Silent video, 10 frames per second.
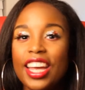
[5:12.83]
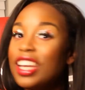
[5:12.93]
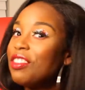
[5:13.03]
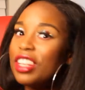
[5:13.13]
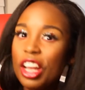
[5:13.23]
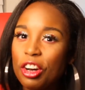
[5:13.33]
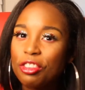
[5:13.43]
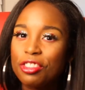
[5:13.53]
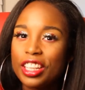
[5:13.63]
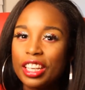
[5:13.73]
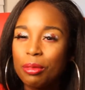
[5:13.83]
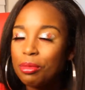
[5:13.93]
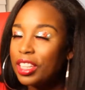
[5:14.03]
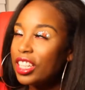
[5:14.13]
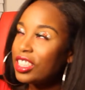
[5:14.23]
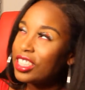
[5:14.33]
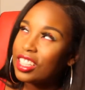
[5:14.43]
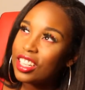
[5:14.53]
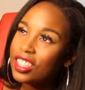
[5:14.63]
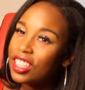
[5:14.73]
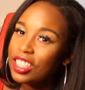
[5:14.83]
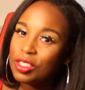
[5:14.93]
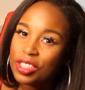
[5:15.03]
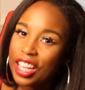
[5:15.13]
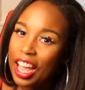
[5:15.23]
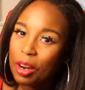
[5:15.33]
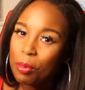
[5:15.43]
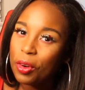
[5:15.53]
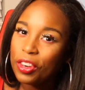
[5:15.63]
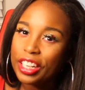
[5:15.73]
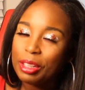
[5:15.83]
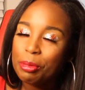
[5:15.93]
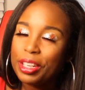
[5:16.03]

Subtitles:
even though Flip thinks this was kind of boring,